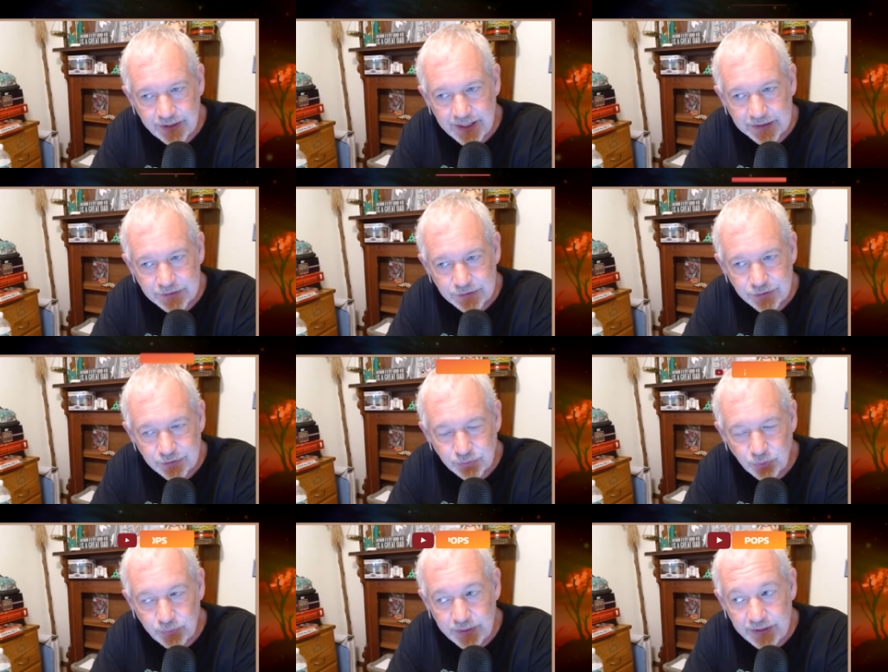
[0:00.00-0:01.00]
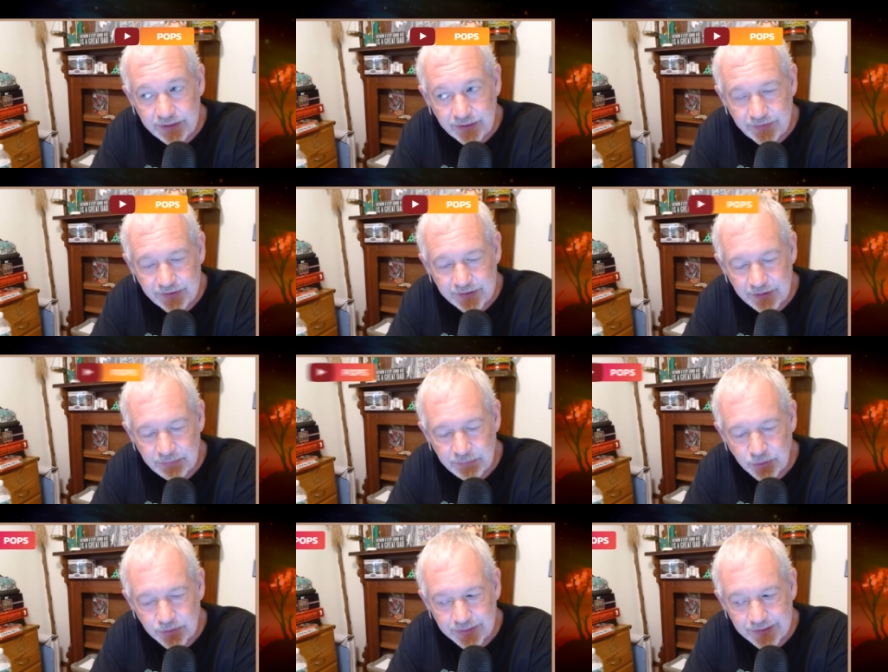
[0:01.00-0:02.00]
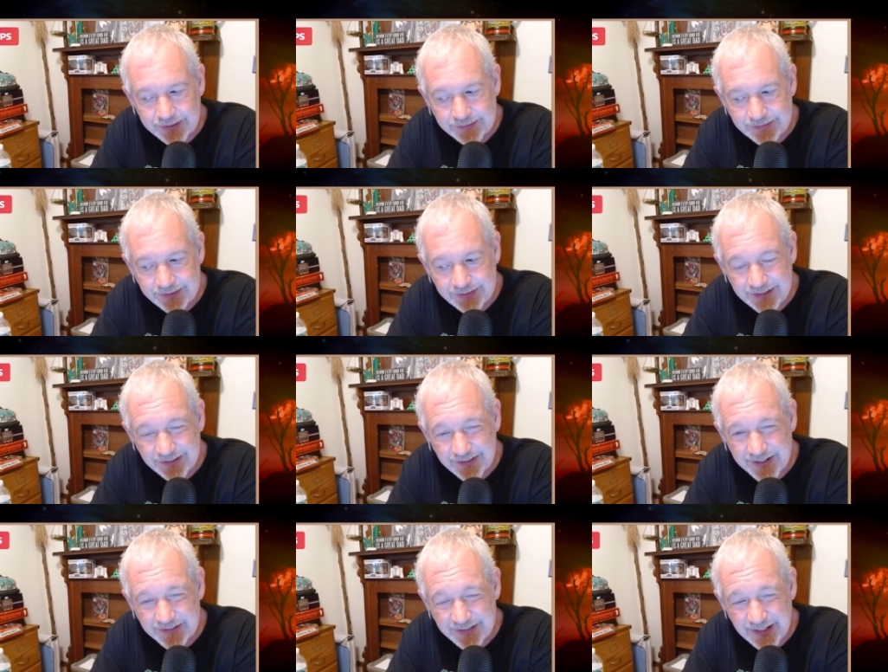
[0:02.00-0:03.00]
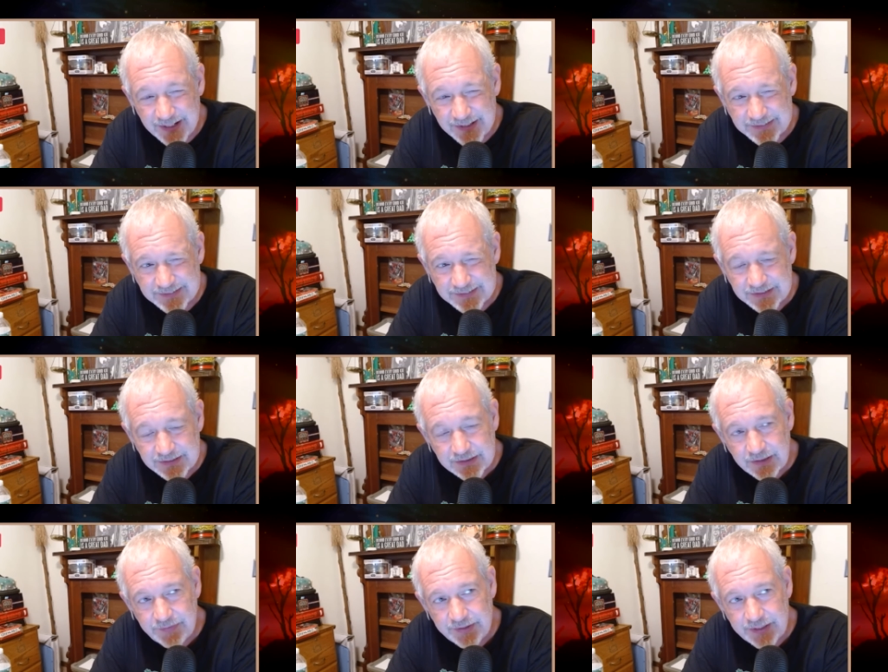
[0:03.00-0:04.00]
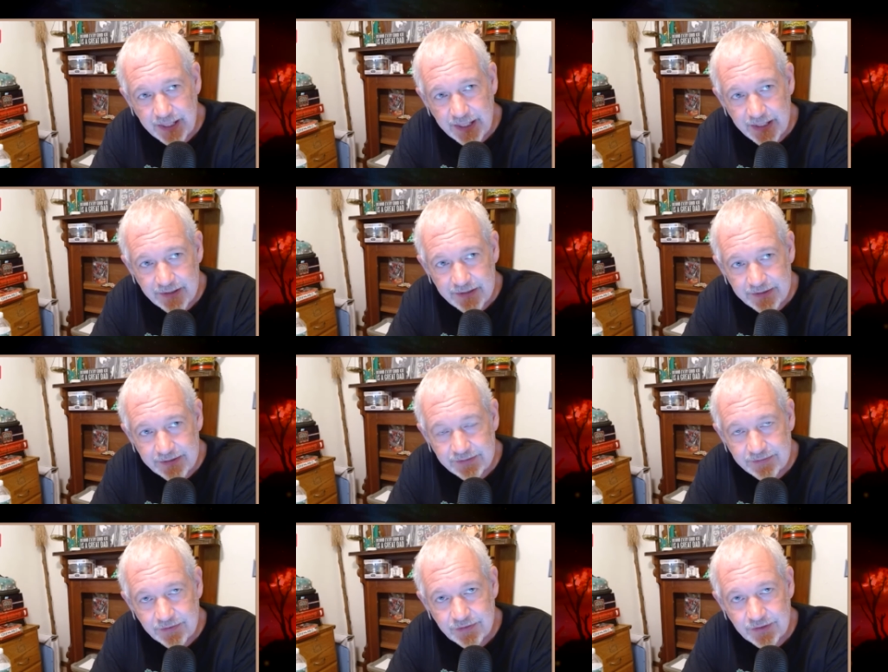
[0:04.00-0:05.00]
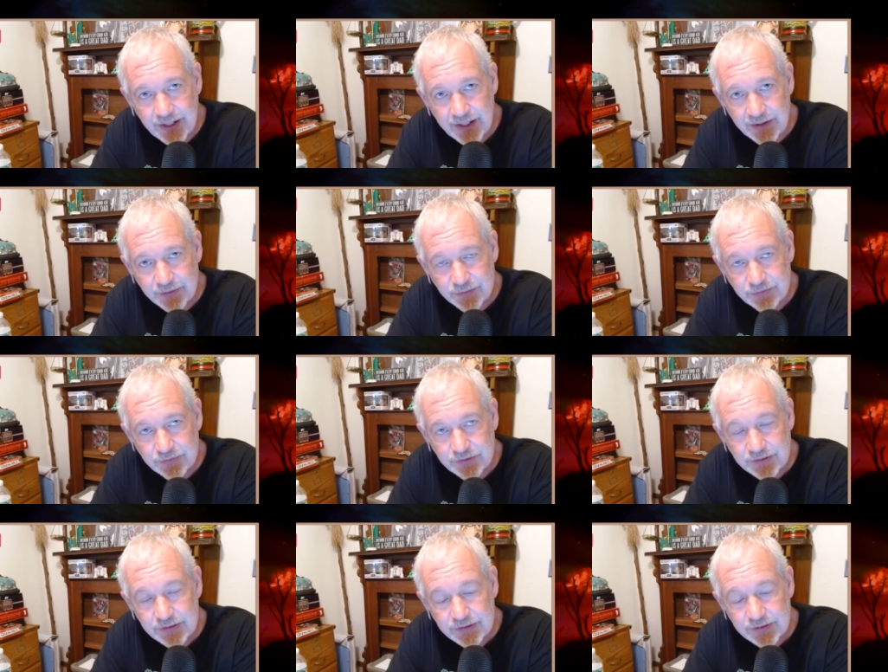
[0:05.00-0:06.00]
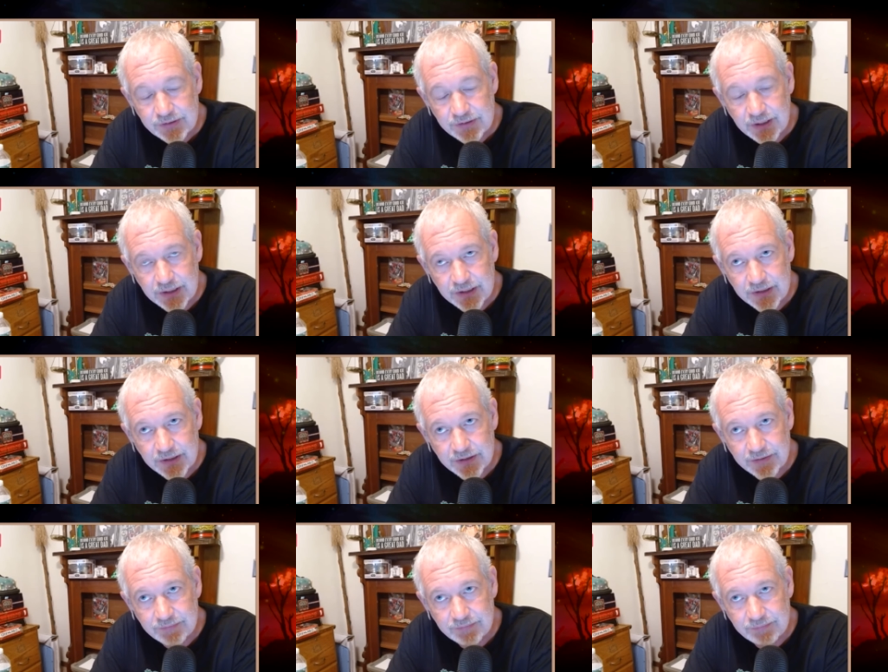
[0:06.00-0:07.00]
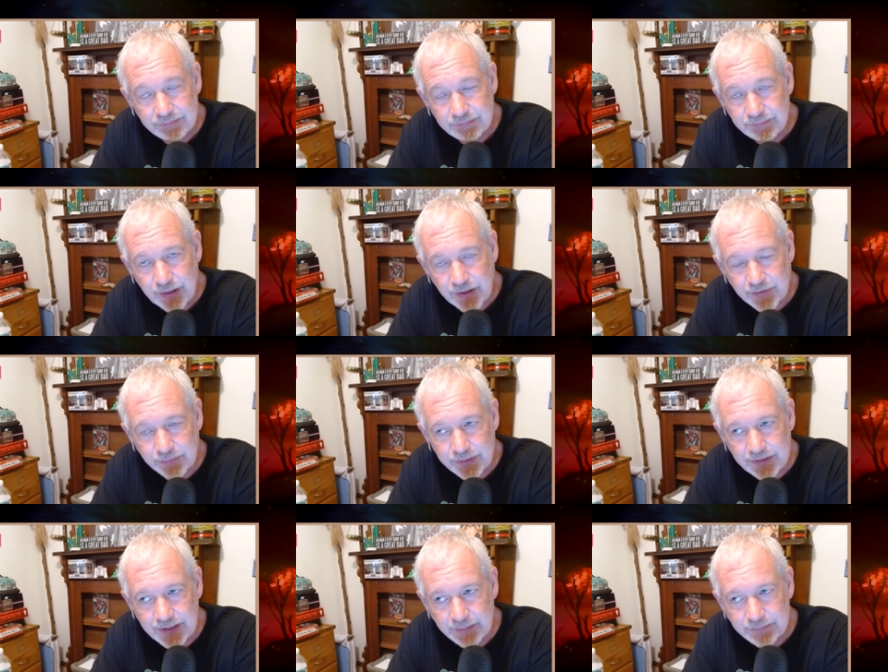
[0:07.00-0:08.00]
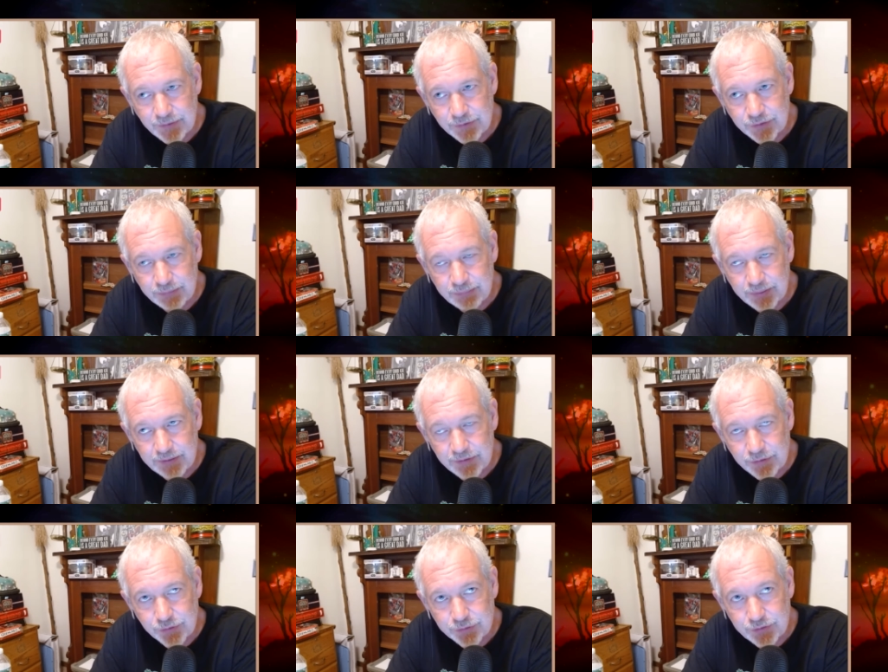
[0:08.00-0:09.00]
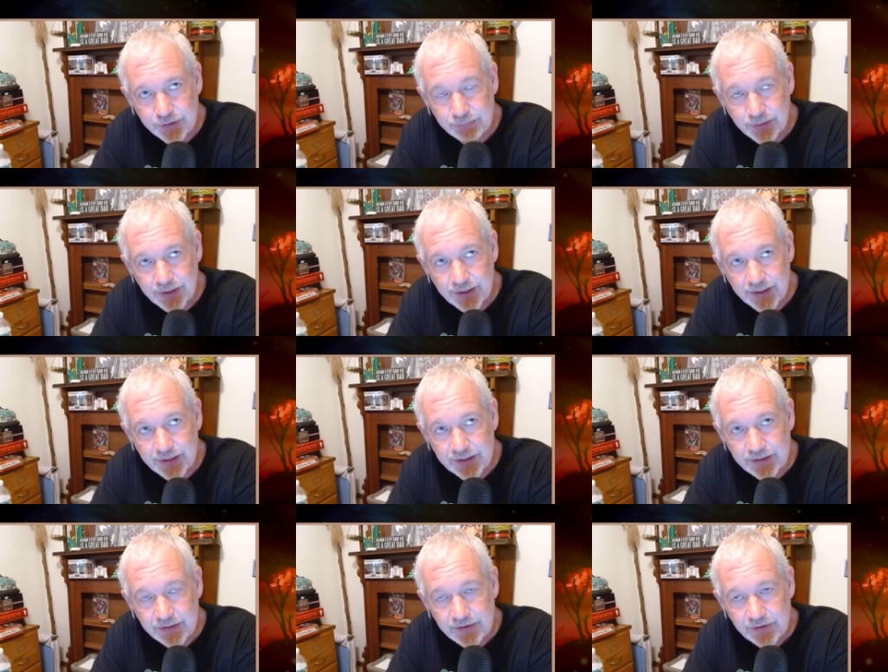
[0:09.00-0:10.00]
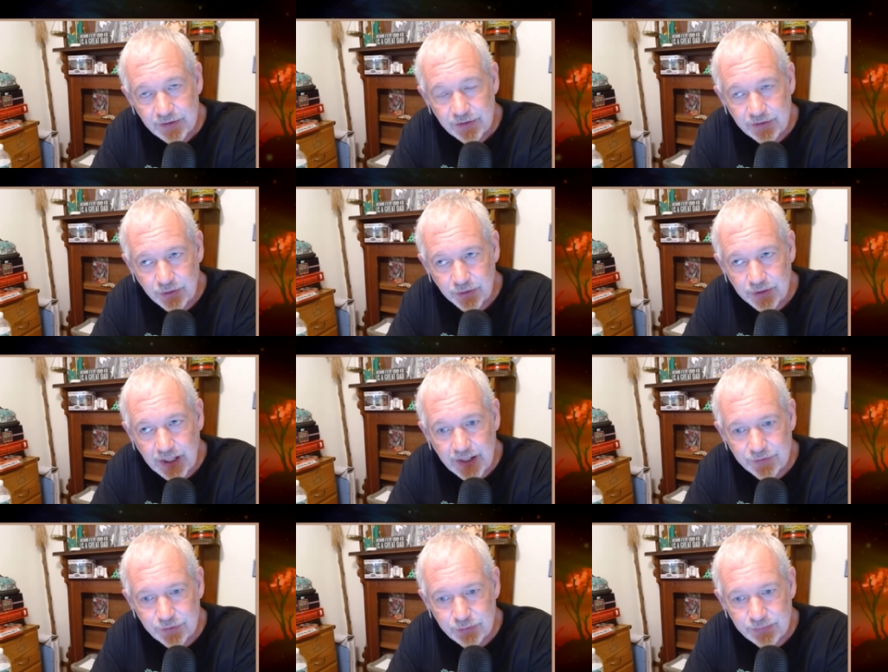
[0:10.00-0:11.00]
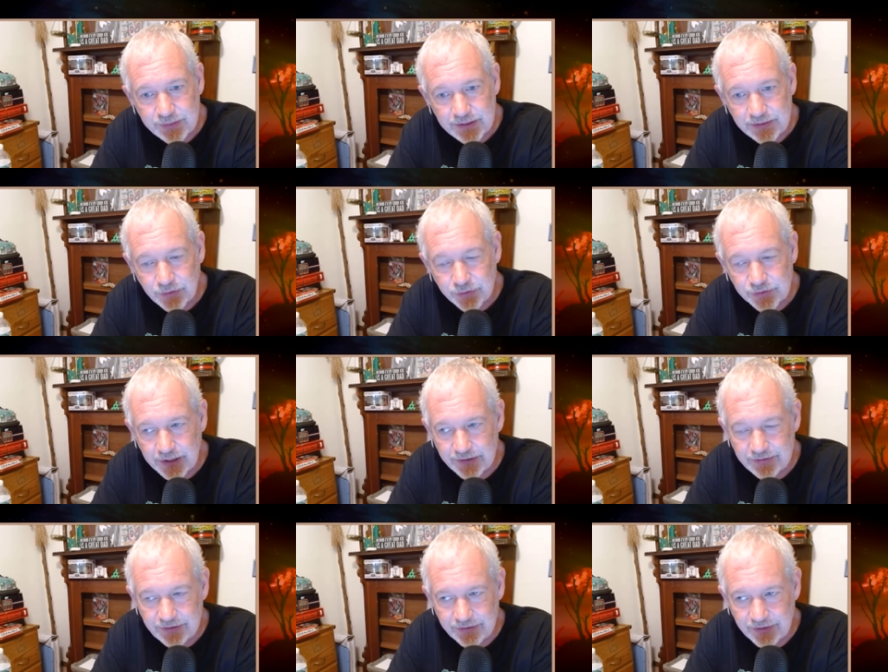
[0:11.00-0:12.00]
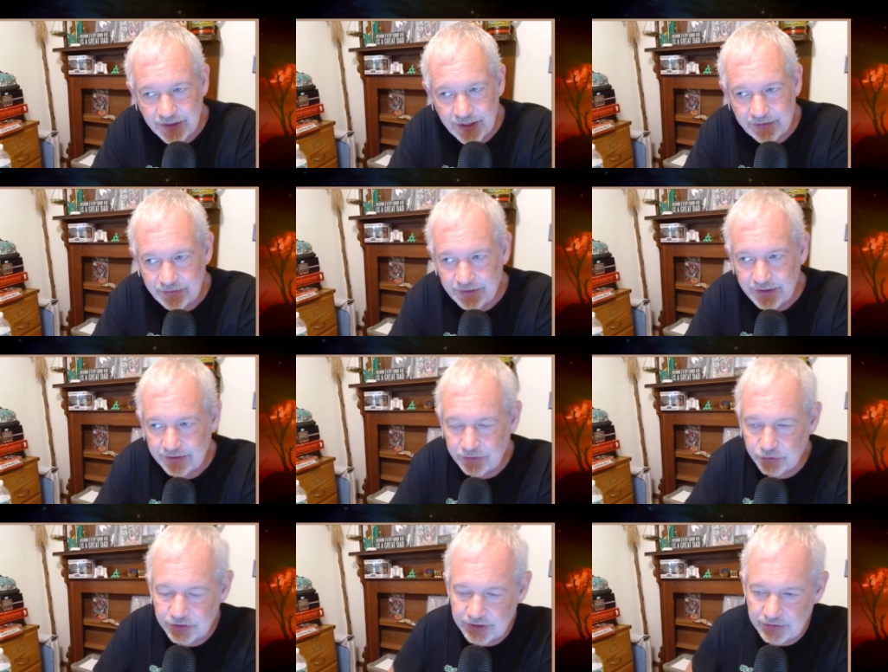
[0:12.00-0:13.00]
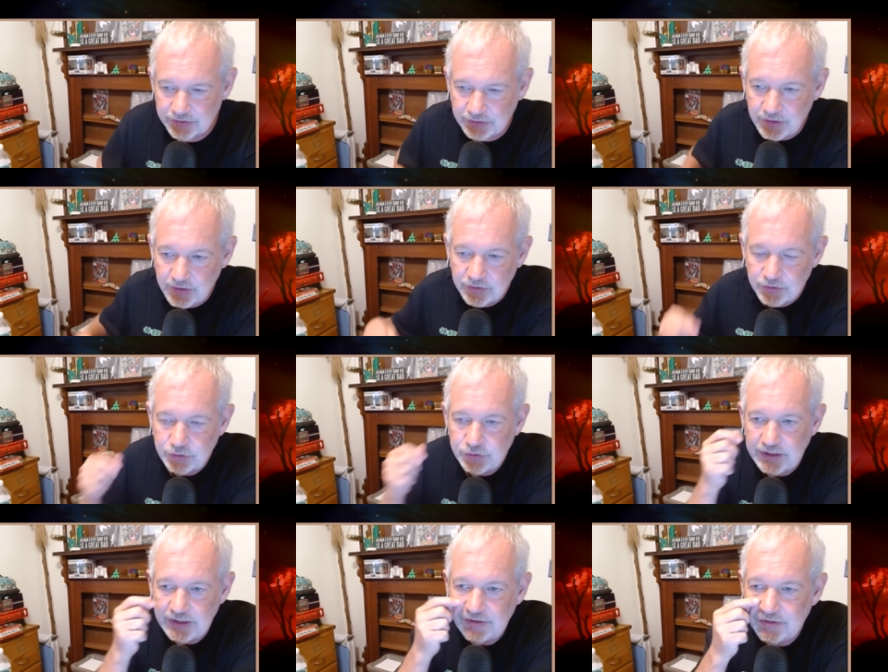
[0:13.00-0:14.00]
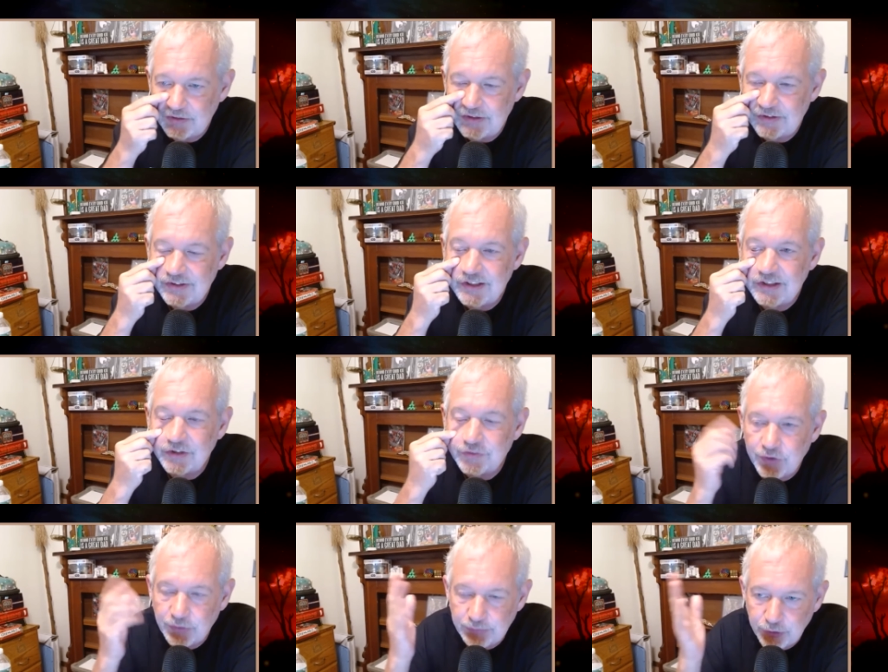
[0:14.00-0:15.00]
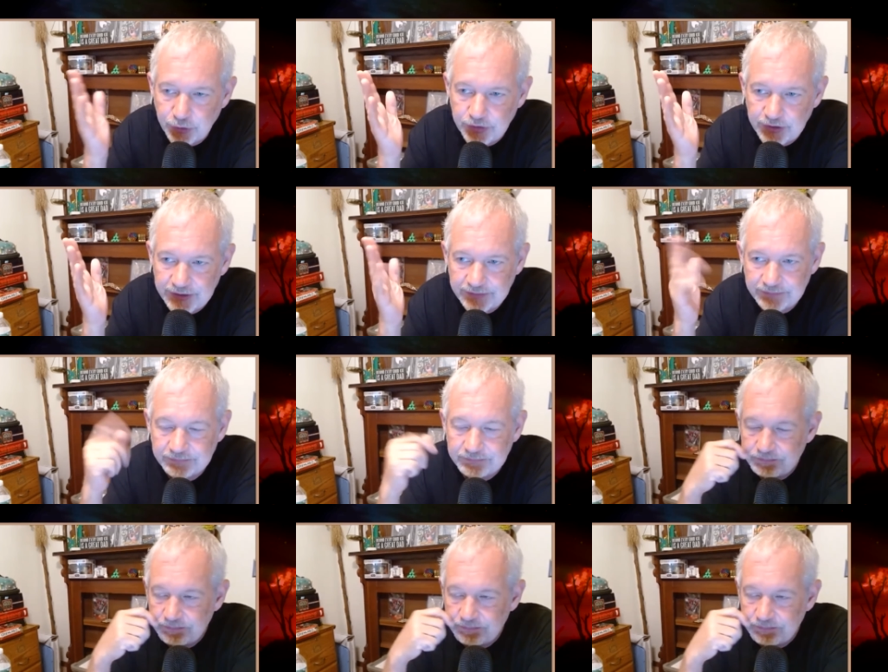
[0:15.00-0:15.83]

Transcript: the actors will win. I think it'll be more like they get a lot of nods. I think editing, sound, uh, possibly adapted screenplay, original screenplay, you know, costuming, those kinds of design things, those things. Could, so you could easily see this film earning